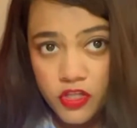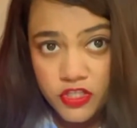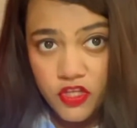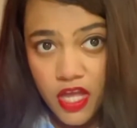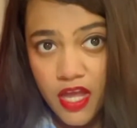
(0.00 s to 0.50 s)

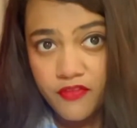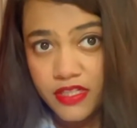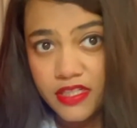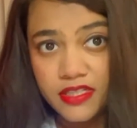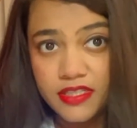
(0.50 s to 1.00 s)
So I
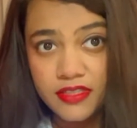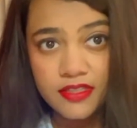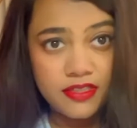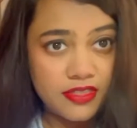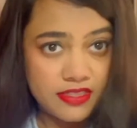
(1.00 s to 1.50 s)
haven't
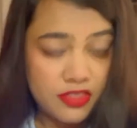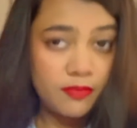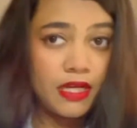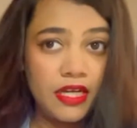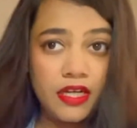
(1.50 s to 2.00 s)
returned these
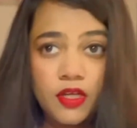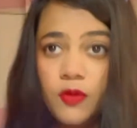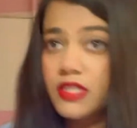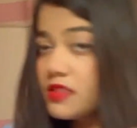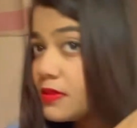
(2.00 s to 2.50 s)
Urbanic
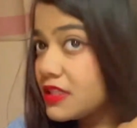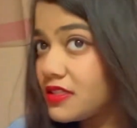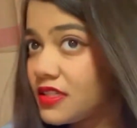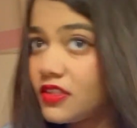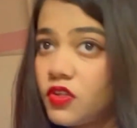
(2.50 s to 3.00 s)
ones
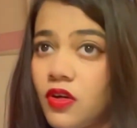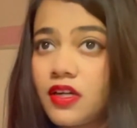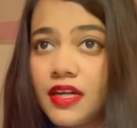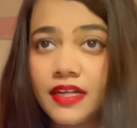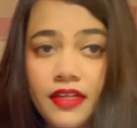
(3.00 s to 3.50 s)
because I
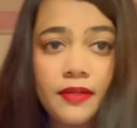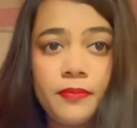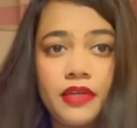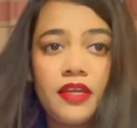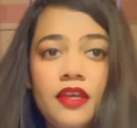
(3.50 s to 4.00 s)
thought let
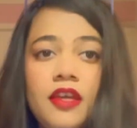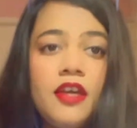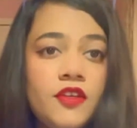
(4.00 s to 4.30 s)
it be.